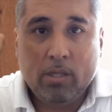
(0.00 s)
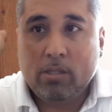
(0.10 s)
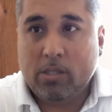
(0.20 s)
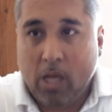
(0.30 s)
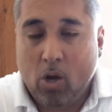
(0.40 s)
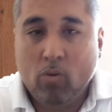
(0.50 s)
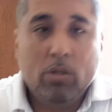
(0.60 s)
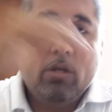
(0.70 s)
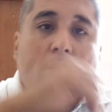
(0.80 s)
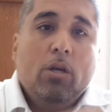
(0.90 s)
So
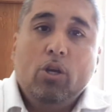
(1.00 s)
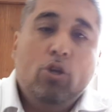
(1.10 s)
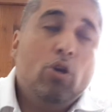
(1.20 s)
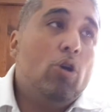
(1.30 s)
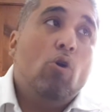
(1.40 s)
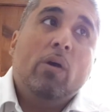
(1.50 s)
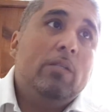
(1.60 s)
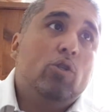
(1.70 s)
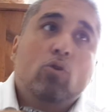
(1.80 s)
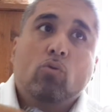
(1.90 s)
you're going
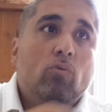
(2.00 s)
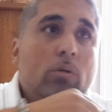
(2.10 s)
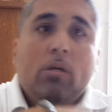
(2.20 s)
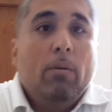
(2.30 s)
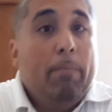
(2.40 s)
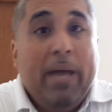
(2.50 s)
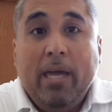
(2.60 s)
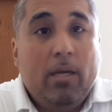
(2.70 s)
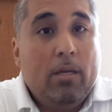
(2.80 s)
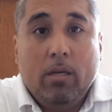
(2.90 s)
to
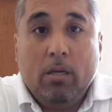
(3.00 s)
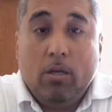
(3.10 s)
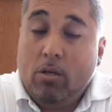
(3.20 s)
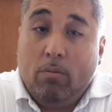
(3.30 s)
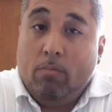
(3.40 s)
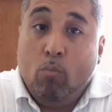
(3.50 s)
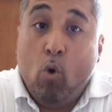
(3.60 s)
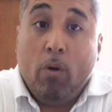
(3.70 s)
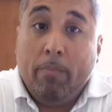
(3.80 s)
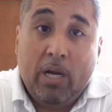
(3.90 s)
make
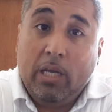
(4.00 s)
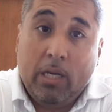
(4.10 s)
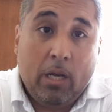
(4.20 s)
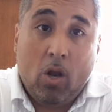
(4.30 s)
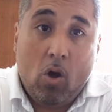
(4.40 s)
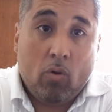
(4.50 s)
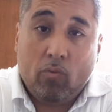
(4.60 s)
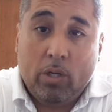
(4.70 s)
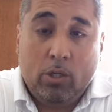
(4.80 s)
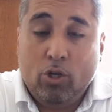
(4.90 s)
more money in the long
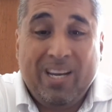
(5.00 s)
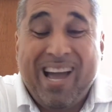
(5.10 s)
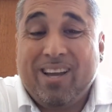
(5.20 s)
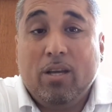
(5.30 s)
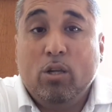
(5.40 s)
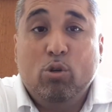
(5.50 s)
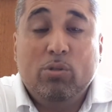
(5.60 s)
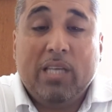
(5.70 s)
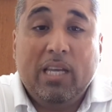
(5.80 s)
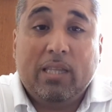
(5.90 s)
run. You're not going to
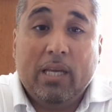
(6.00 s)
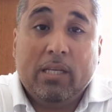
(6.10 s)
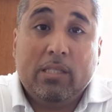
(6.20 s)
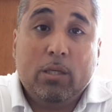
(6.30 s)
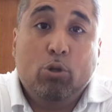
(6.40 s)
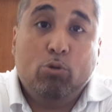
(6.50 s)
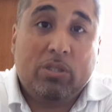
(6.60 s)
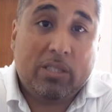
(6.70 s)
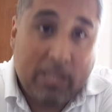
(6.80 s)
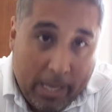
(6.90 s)
lose anything until you
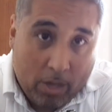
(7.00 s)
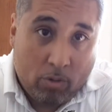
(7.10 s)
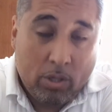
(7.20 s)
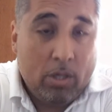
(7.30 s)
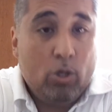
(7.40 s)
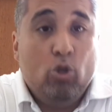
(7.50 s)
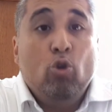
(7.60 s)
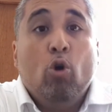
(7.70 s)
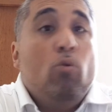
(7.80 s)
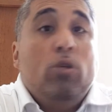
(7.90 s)
sell.
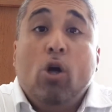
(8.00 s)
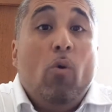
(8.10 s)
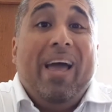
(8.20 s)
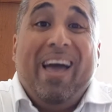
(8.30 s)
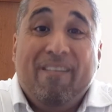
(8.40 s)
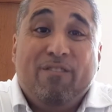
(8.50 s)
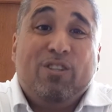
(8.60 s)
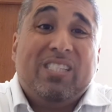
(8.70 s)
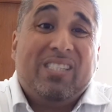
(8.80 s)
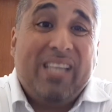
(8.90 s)
Don't ever
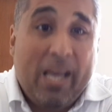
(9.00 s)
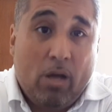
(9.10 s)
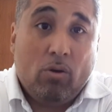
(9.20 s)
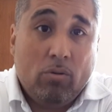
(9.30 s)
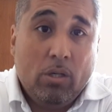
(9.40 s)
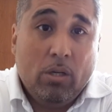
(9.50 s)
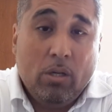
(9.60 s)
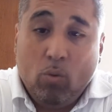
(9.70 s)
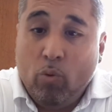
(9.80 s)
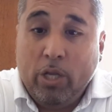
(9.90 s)
sell
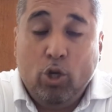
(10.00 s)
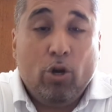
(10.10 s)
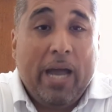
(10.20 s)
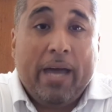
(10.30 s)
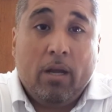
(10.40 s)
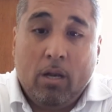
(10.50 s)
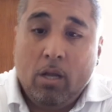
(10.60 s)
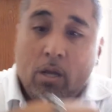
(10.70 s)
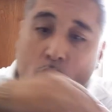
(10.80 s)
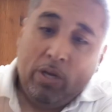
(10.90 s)
when
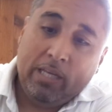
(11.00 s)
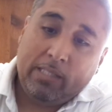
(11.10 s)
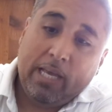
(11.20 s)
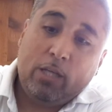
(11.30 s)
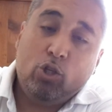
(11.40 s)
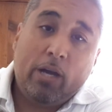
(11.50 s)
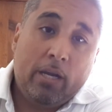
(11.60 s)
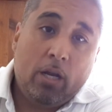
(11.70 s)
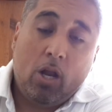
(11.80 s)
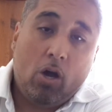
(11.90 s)
it says you're
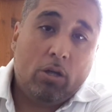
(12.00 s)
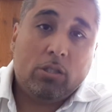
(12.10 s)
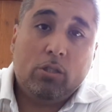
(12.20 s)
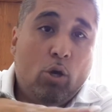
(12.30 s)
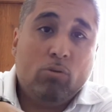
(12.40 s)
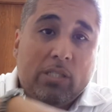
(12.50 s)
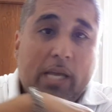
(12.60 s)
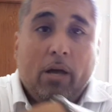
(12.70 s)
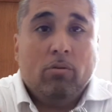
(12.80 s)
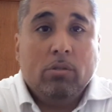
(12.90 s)
at a loss. Don't
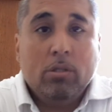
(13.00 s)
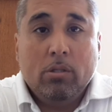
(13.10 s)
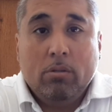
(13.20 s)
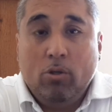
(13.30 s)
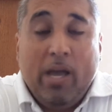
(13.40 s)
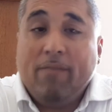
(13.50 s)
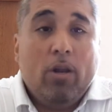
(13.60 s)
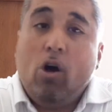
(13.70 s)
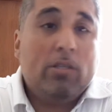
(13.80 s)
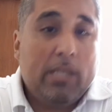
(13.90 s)
sell. You
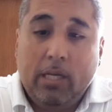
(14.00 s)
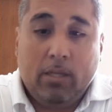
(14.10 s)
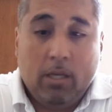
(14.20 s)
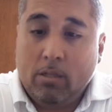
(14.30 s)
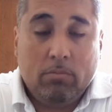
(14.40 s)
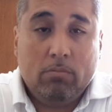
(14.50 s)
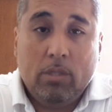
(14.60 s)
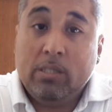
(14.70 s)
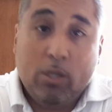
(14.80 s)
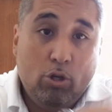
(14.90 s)
haven't lost anything
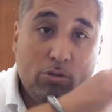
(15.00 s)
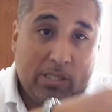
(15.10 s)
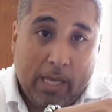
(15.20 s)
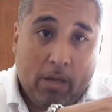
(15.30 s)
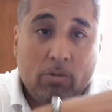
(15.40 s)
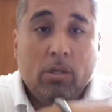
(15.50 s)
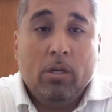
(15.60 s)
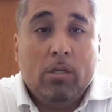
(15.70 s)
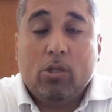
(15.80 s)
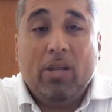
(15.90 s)
until you sell.
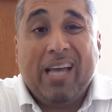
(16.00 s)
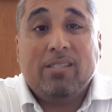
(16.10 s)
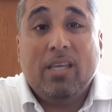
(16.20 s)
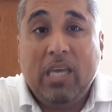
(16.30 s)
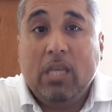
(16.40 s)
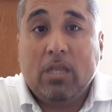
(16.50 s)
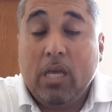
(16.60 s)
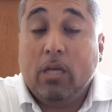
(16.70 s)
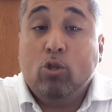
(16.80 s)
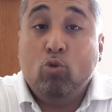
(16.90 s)
So that's the key
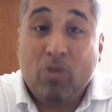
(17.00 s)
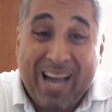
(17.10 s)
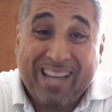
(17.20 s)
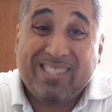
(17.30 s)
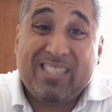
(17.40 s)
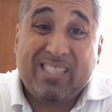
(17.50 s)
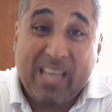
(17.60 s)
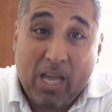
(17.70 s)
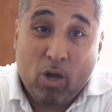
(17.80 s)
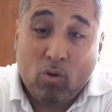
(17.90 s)
thing. Do not
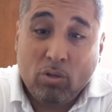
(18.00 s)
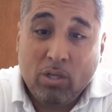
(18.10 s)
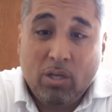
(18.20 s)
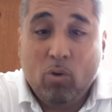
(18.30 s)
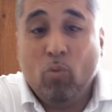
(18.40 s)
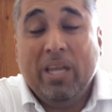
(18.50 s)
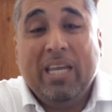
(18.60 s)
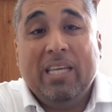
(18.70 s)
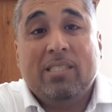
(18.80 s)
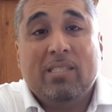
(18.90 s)
sell when
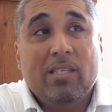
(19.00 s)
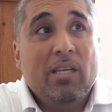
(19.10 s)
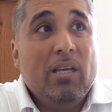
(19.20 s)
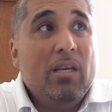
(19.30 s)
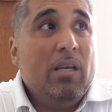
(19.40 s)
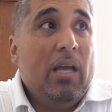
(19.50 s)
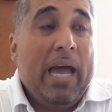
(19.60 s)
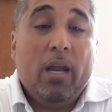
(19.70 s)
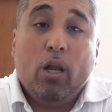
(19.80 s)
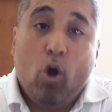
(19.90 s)
it's
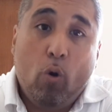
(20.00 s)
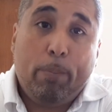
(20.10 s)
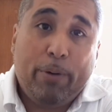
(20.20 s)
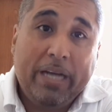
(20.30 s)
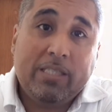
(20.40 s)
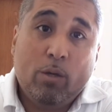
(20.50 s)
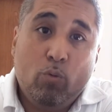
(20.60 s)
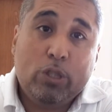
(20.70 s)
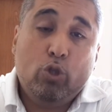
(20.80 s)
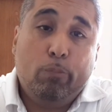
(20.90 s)
at a lower price than
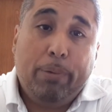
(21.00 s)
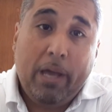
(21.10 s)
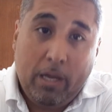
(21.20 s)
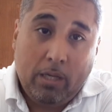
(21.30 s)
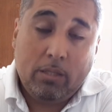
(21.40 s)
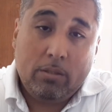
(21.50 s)
what you paid.